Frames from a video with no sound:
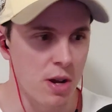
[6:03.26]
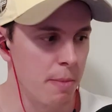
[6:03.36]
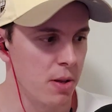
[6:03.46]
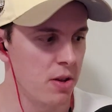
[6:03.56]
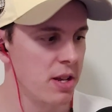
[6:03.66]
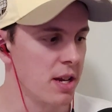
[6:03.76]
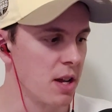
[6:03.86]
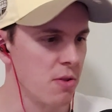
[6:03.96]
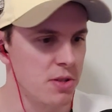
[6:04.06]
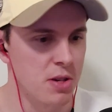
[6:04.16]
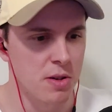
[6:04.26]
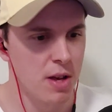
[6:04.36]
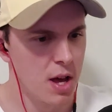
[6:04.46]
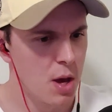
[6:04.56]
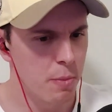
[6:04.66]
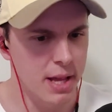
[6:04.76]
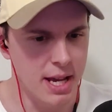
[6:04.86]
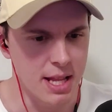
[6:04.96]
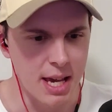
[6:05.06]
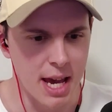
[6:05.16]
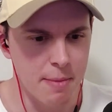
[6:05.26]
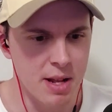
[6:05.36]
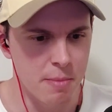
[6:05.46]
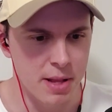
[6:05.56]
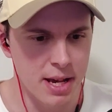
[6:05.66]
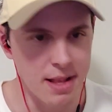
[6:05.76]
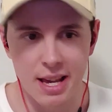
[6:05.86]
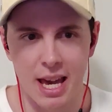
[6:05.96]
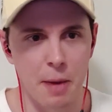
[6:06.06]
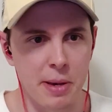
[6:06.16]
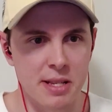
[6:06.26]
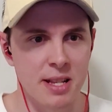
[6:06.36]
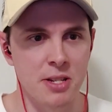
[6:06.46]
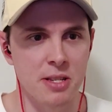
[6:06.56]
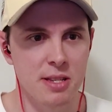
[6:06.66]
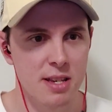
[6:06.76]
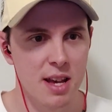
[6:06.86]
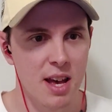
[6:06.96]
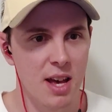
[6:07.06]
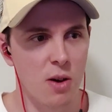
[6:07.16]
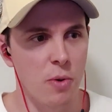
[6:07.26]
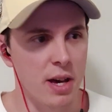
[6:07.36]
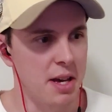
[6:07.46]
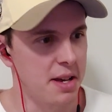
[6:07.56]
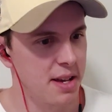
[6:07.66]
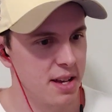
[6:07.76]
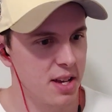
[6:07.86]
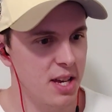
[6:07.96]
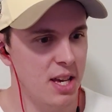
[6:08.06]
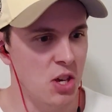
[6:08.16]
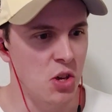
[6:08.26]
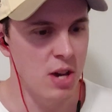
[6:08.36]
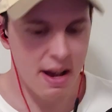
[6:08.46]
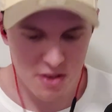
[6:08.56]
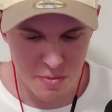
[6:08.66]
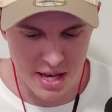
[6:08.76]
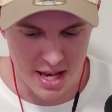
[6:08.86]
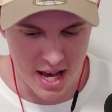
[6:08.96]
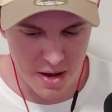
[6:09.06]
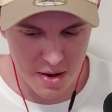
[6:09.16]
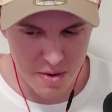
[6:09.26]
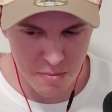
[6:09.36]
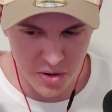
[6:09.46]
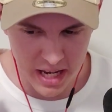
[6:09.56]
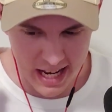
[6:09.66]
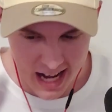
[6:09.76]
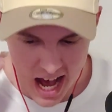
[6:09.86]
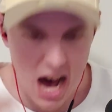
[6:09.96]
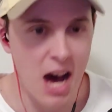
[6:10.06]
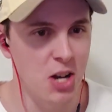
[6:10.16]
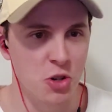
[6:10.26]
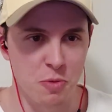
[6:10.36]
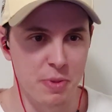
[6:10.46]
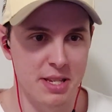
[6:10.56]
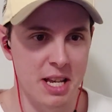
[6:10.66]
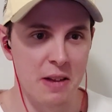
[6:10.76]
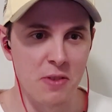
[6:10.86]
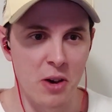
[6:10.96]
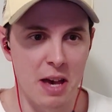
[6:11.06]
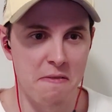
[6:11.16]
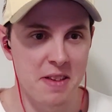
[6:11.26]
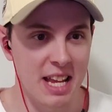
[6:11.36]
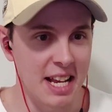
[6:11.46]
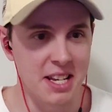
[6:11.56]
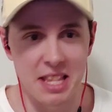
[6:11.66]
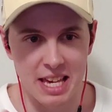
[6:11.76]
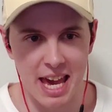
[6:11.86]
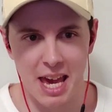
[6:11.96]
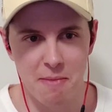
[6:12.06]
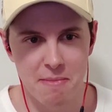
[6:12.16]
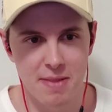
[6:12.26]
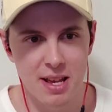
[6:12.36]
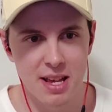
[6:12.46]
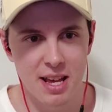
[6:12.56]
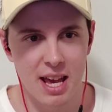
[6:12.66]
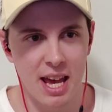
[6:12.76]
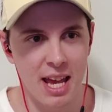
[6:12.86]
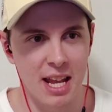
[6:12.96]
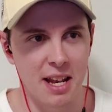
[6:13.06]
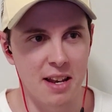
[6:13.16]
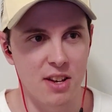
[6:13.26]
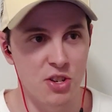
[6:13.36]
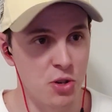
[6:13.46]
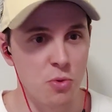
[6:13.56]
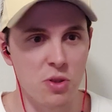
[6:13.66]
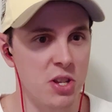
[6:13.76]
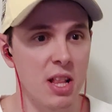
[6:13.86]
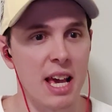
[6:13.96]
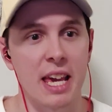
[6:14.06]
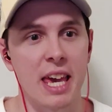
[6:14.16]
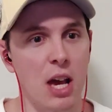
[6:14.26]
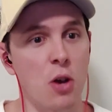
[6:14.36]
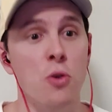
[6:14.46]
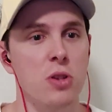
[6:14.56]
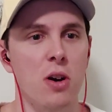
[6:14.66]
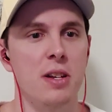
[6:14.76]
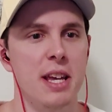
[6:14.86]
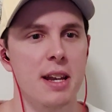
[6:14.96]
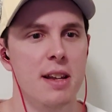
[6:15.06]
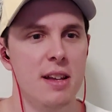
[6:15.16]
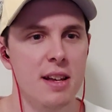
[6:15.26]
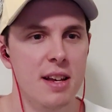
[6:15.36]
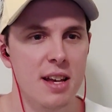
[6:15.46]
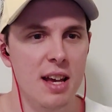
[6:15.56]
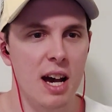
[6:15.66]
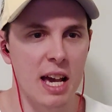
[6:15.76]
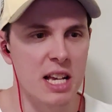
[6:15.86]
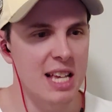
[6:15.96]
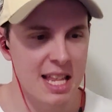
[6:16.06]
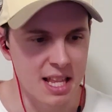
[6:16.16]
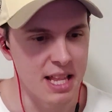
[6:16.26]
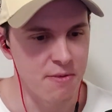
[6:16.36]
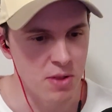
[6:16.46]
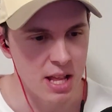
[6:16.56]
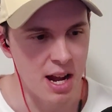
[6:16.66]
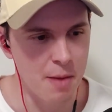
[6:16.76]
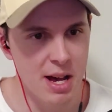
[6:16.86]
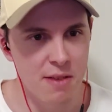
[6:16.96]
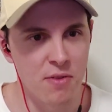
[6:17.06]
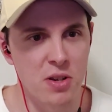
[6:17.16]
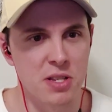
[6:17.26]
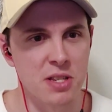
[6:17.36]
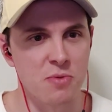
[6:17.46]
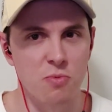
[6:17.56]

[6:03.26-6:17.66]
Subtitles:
uploading and also playing the game that I'm playing, like Apex Legends, where you have to be putting in 100% of your effort into the game and to like get good content, I guess at the level that I'm at versus